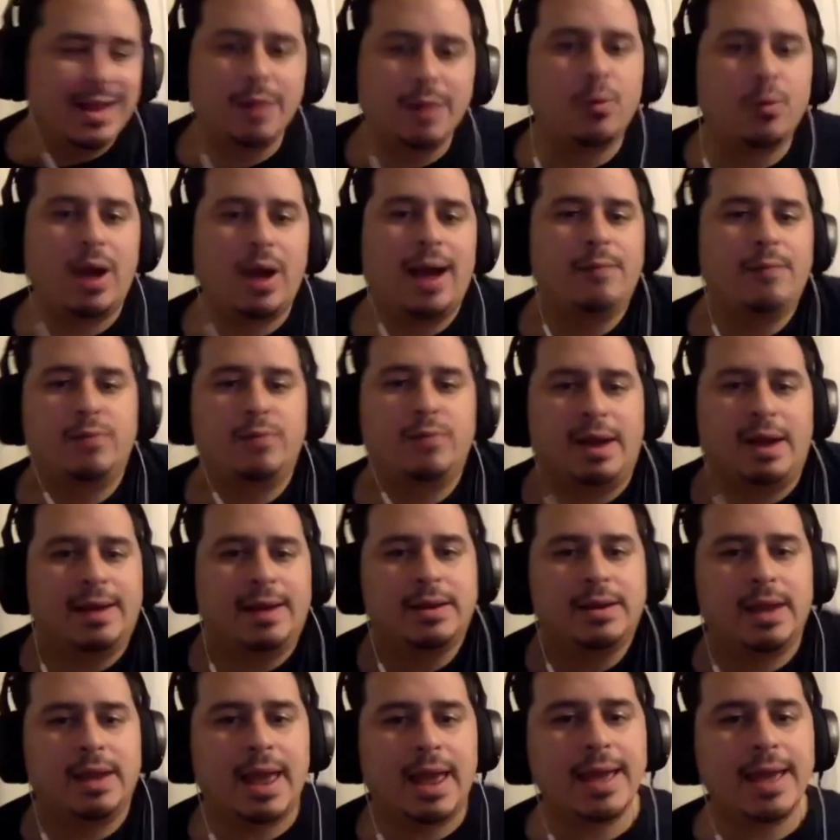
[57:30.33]
I
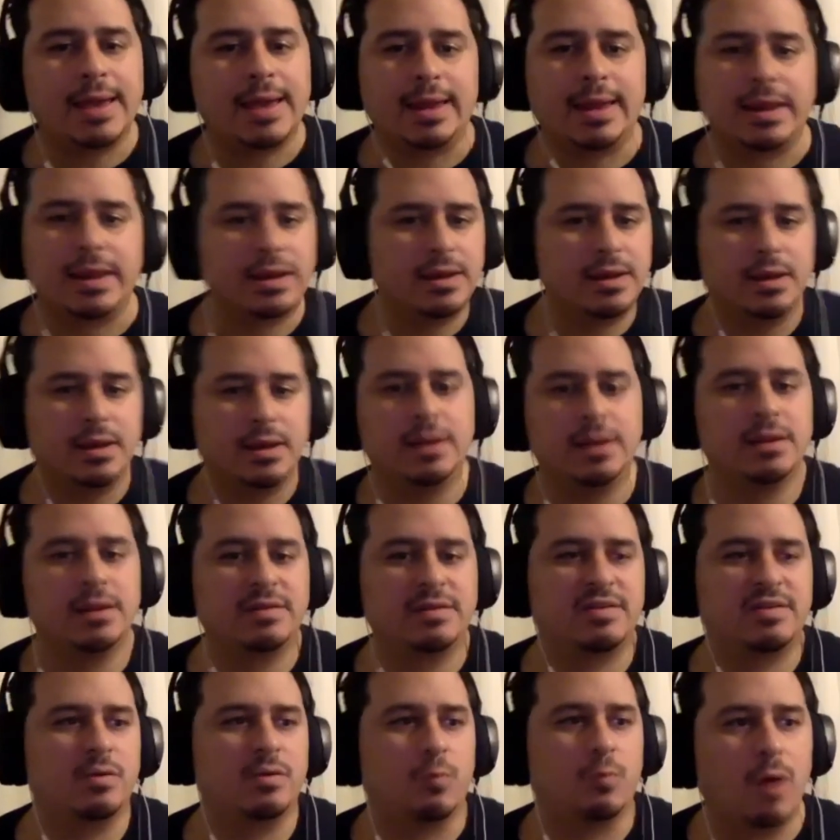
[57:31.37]
didn't like it. It didn't
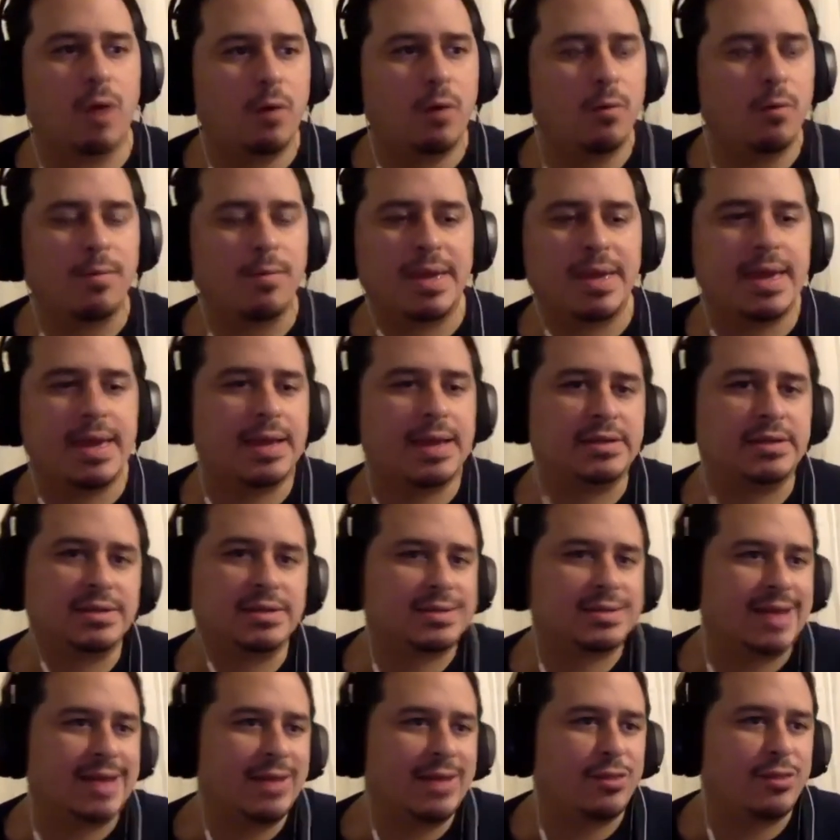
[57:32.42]
sit well with me.
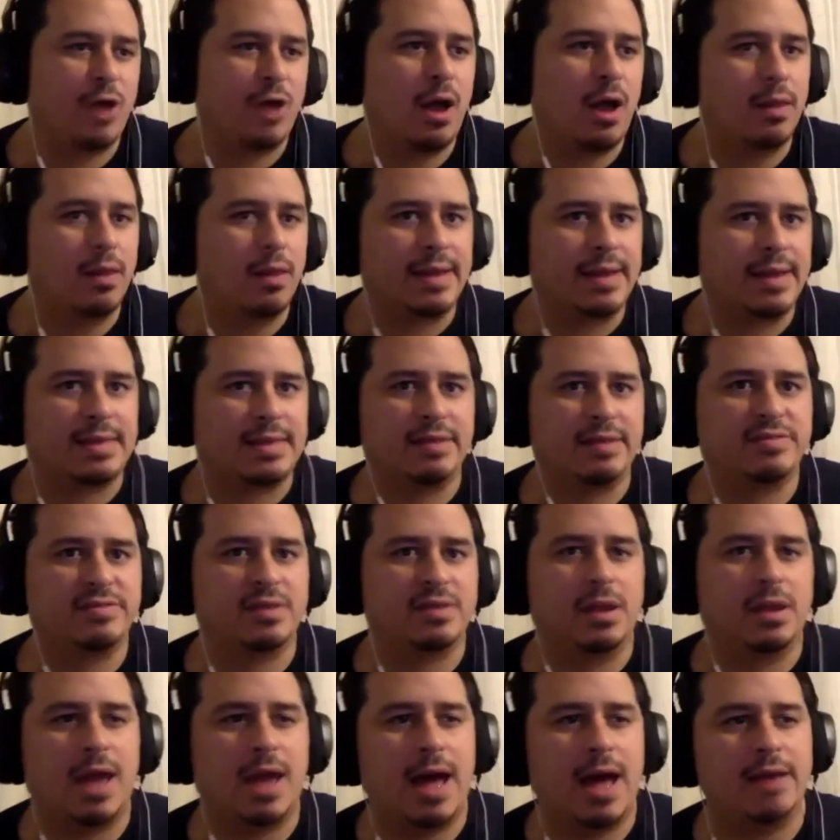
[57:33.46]
I thought like there's a
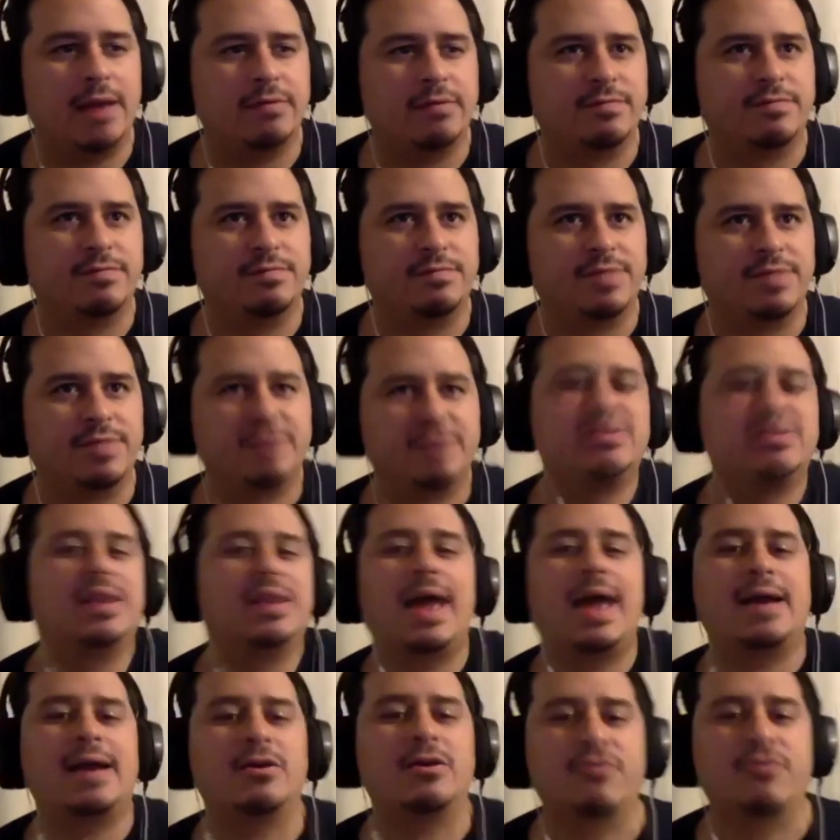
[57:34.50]

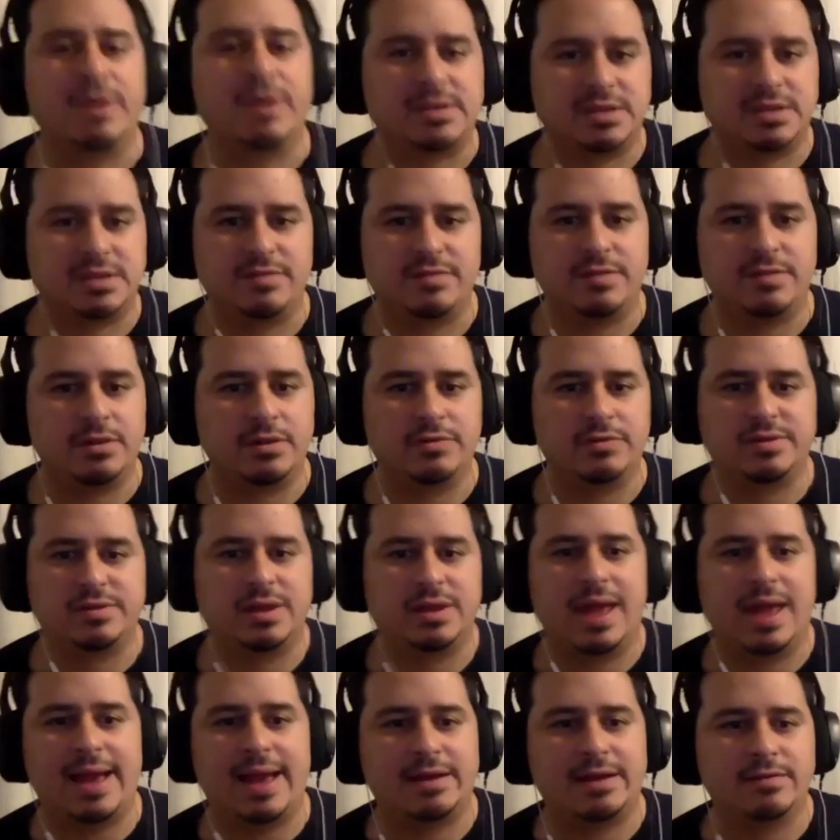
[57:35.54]
lack of creativity. There's a
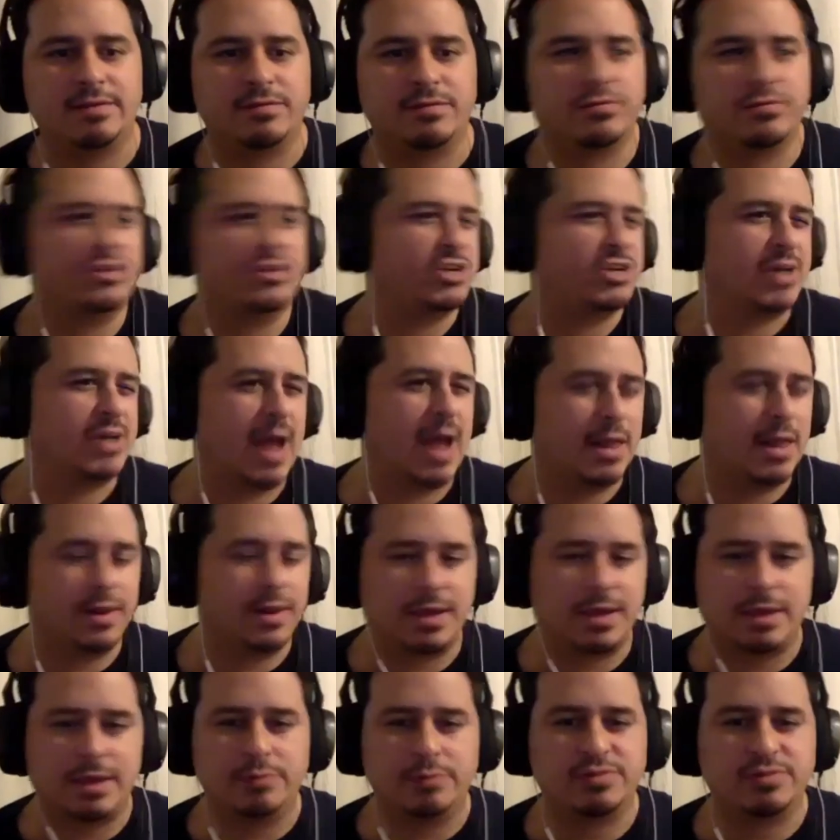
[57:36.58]
lack of
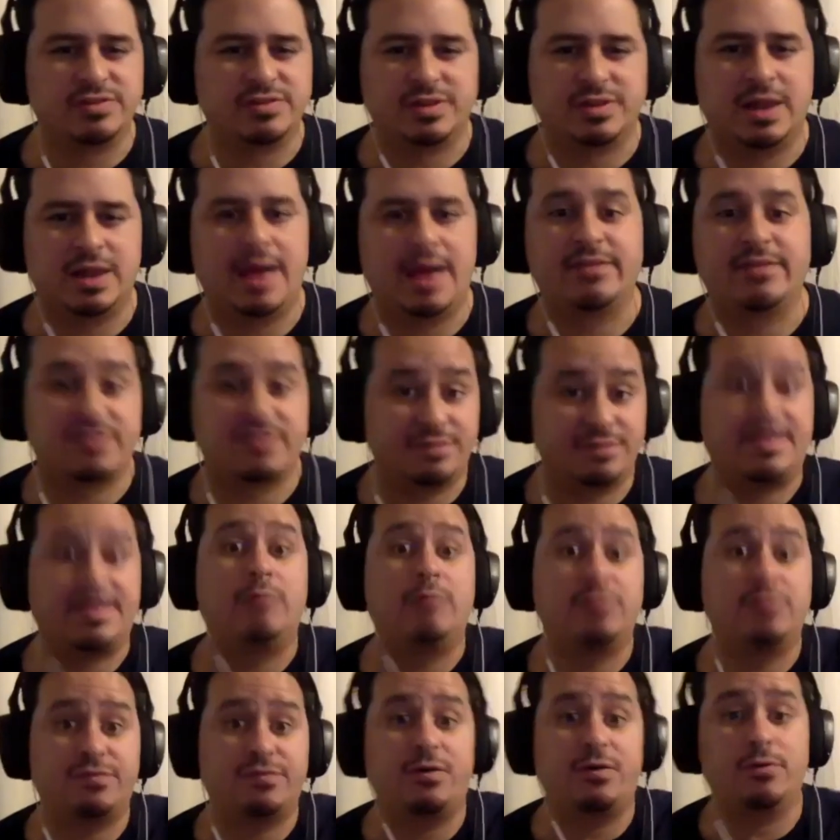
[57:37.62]
originality. It was just a lot of stuff that
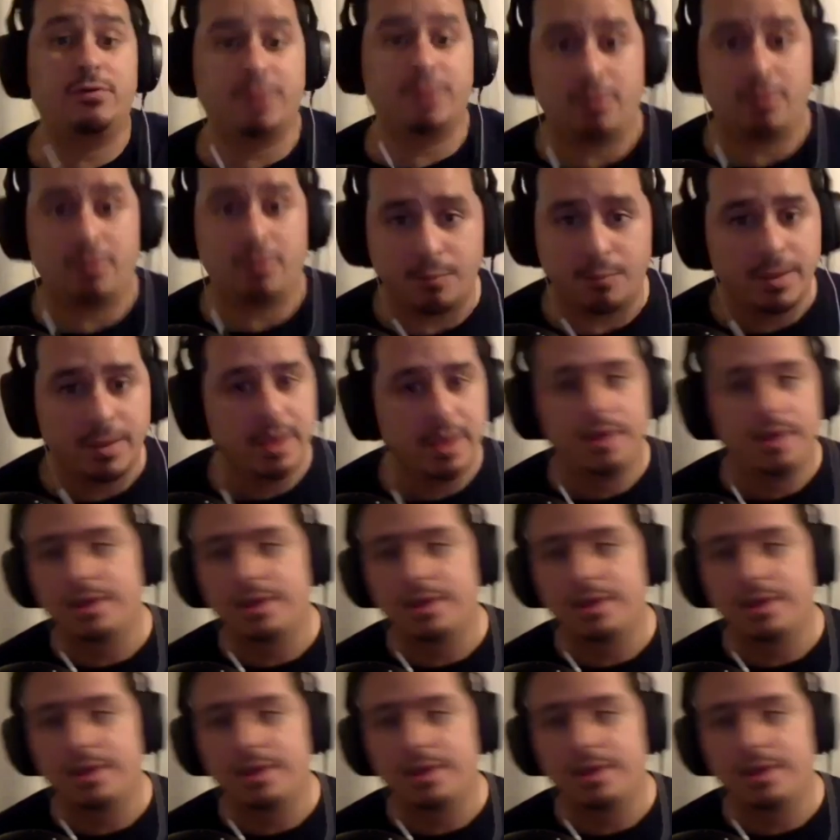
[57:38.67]
was phoned home.